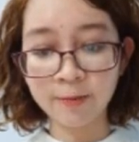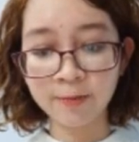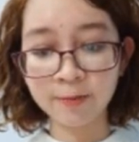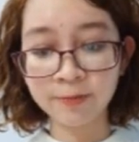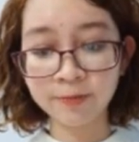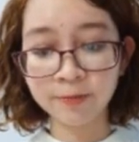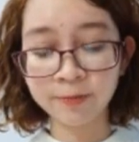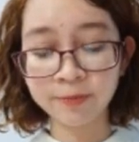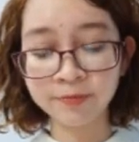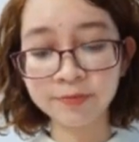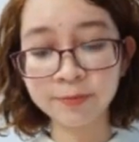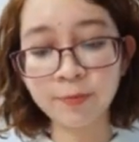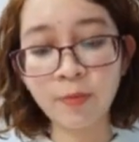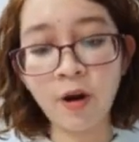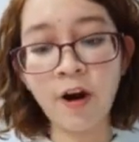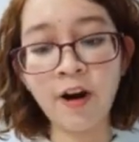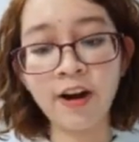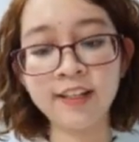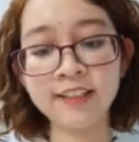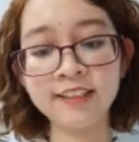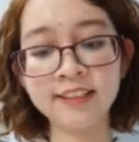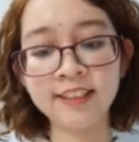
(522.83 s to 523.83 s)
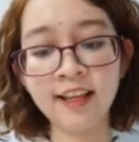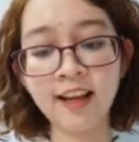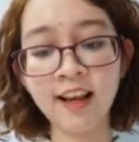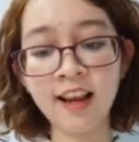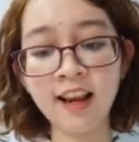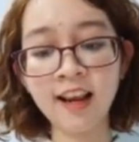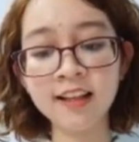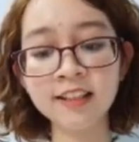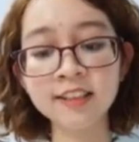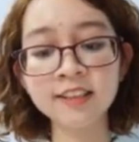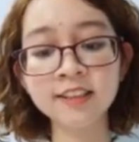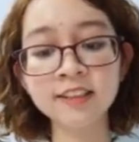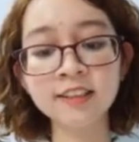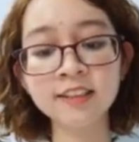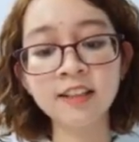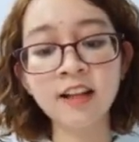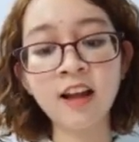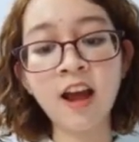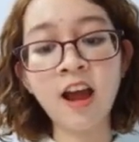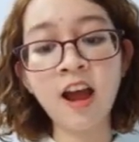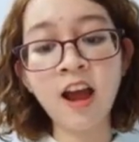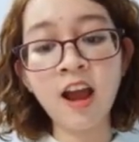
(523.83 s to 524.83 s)
The next part is
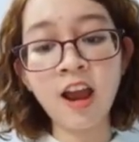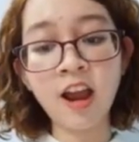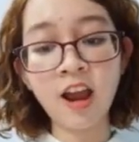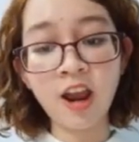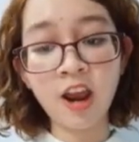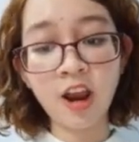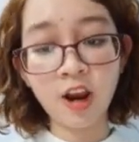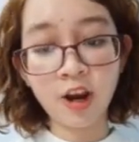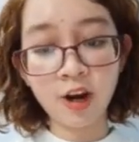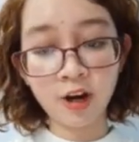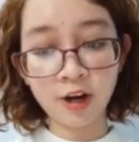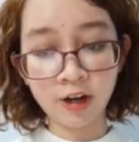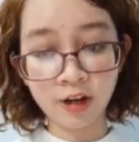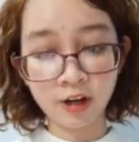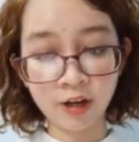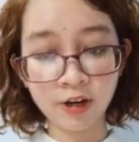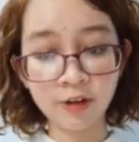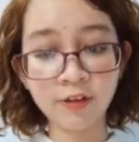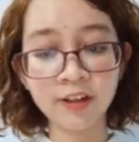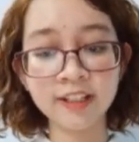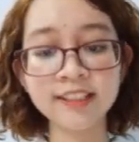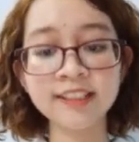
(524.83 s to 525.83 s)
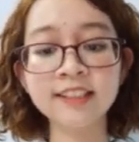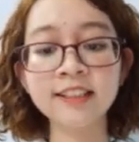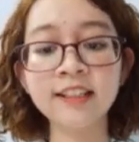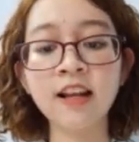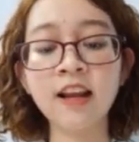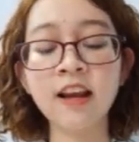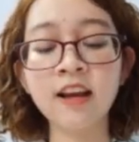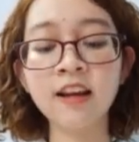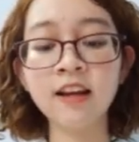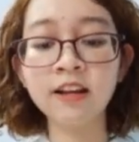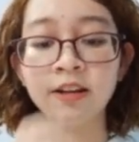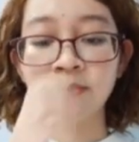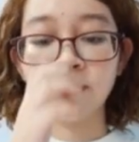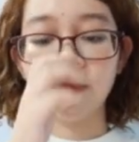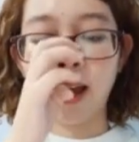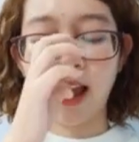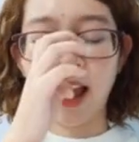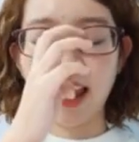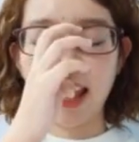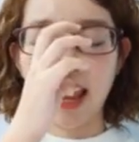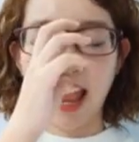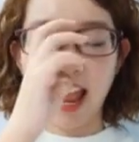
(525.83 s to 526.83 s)
errors
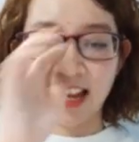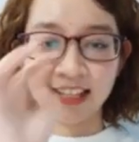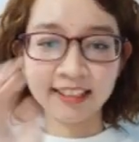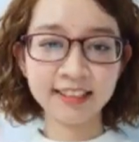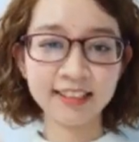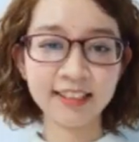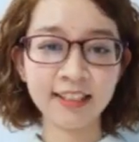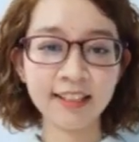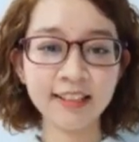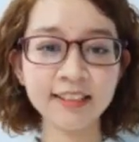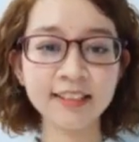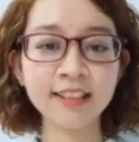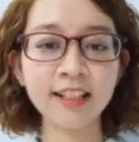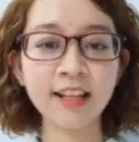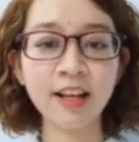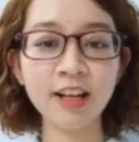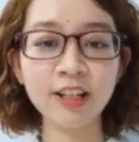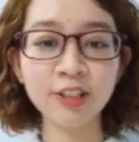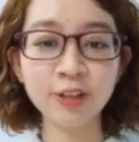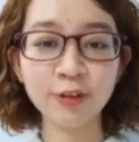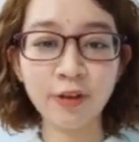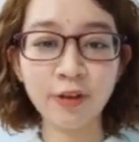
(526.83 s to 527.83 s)
and biases in